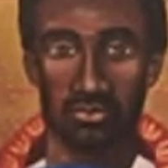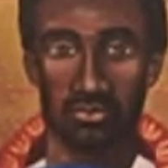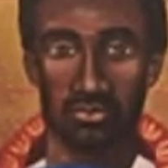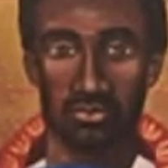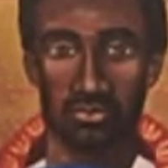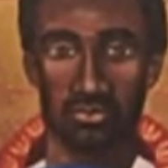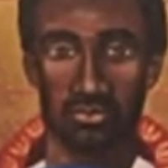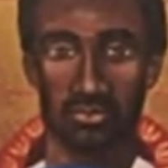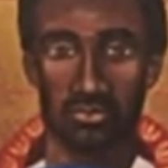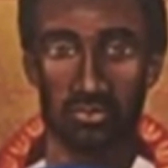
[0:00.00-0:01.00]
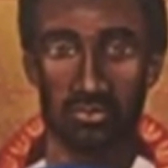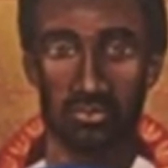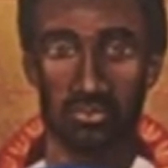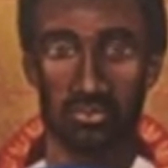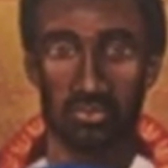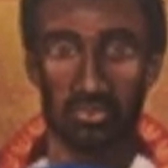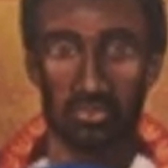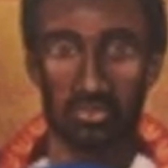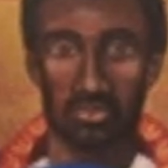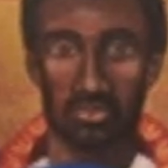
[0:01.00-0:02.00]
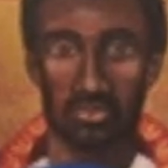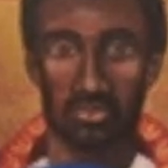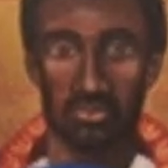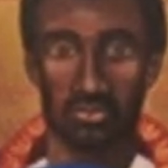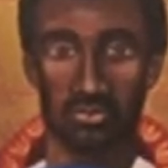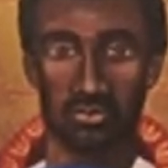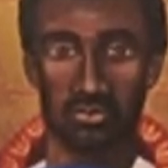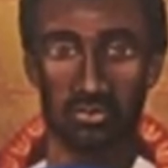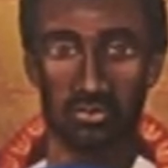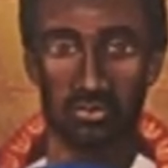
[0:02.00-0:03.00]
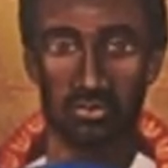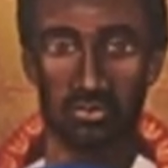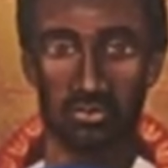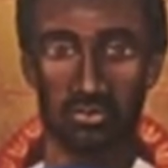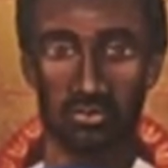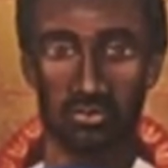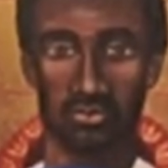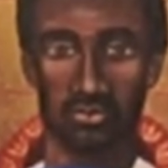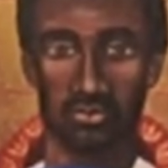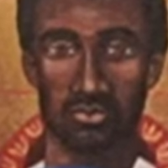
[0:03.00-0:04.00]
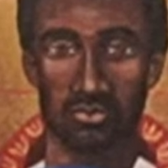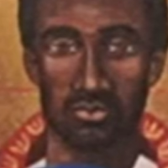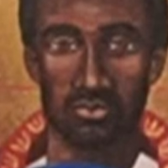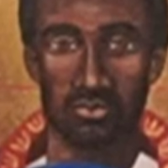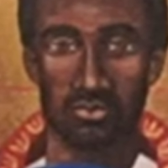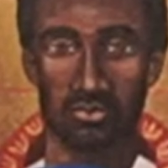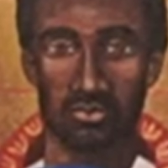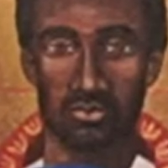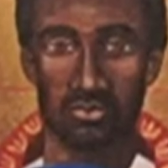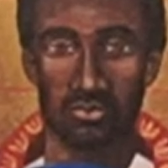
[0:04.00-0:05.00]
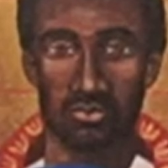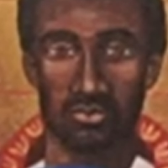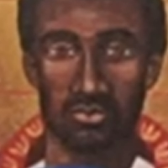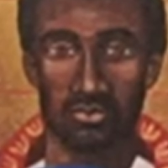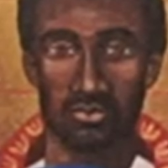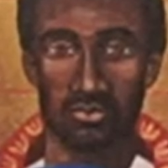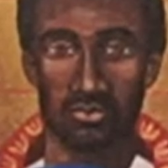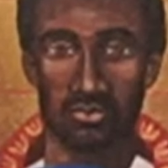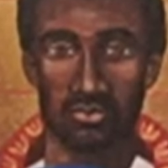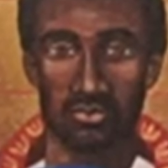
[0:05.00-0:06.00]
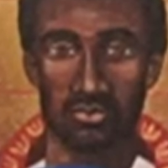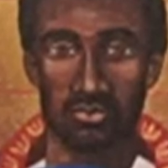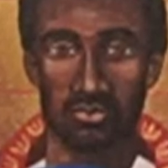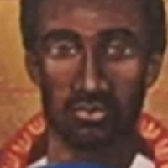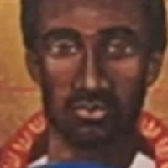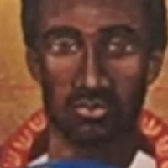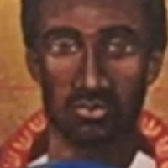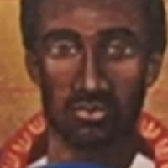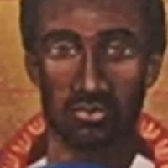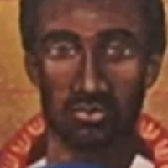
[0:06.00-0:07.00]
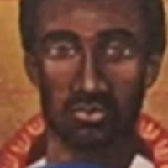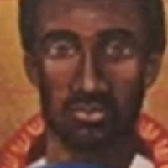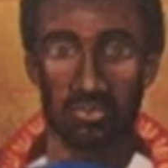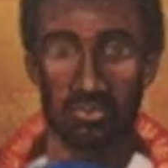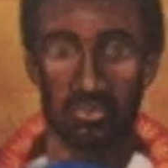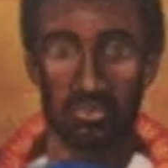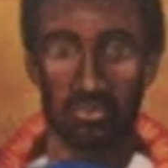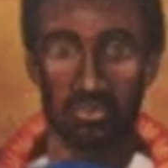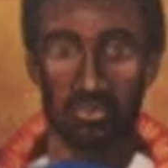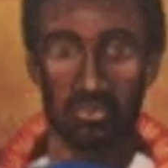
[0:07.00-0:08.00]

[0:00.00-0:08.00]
(silent)